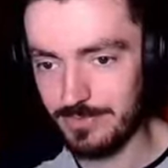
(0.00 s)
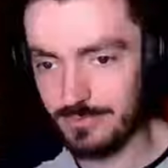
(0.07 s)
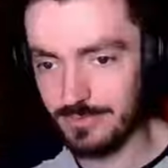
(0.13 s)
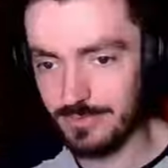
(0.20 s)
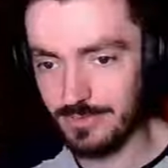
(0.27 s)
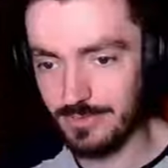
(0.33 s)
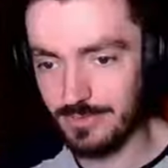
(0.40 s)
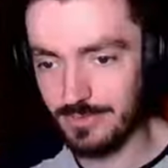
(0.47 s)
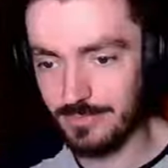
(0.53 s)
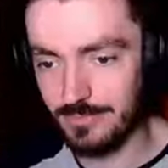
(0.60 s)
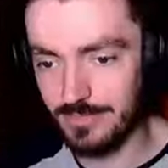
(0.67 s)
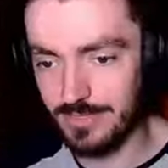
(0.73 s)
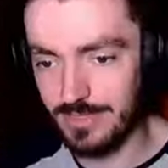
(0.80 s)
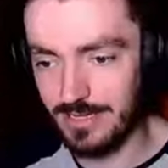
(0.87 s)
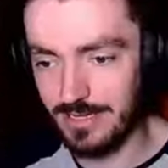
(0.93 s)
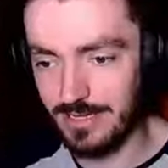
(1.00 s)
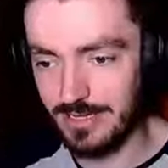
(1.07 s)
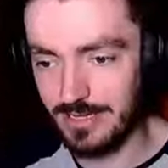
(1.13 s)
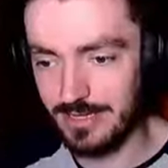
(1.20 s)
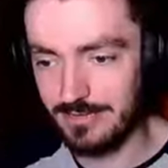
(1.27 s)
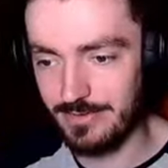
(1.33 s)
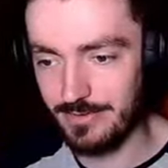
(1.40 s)
We've got some
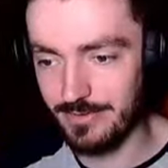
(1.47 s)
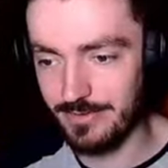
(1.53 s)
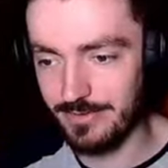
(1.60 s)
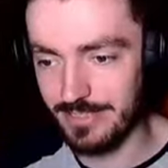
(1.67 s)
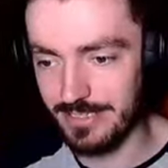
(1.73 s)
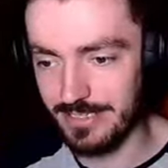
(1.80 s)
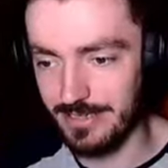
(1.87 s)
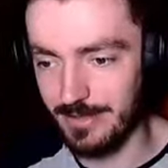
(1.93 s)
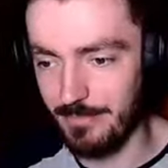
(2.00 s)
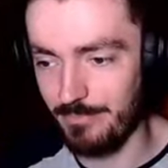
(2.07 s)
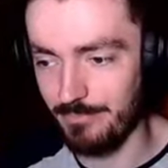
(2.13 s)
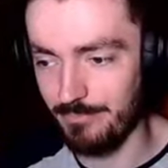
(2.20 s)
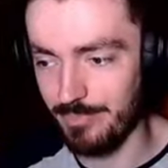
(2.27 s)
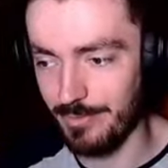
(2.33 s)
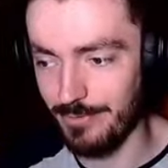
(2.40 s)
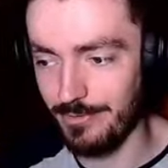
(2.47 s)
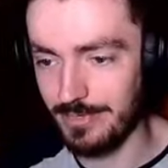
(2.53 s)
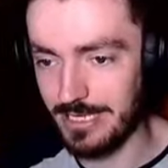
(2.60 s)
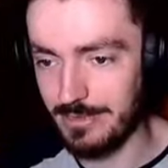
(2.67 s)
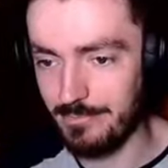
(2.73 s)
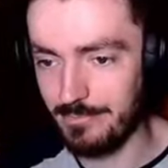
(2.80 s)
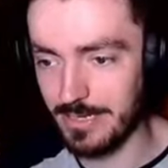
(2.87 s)
knives. We've got like a
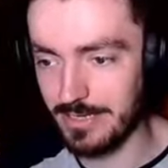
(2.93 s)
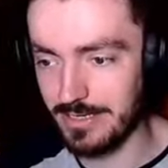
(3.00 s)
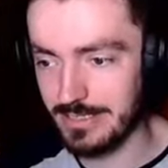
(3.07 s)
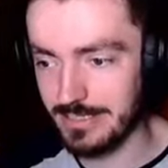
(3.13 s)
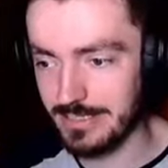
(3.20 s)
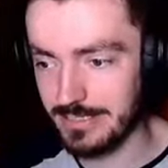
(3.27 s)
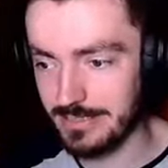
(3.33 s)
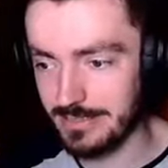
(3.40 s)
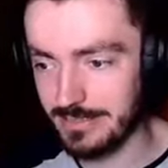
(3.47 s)
boarding pike.